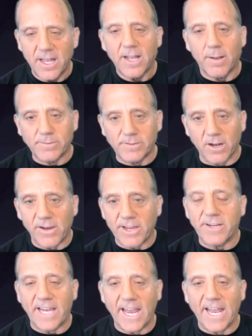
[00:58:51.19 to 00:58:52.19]
I'm sorry,
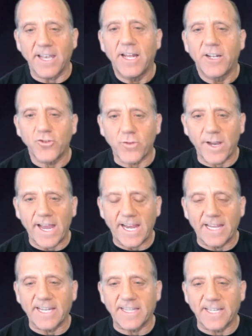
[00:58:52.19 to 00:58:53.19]
you can't
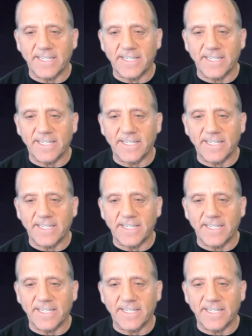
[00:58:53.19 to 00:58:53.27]
triangulate the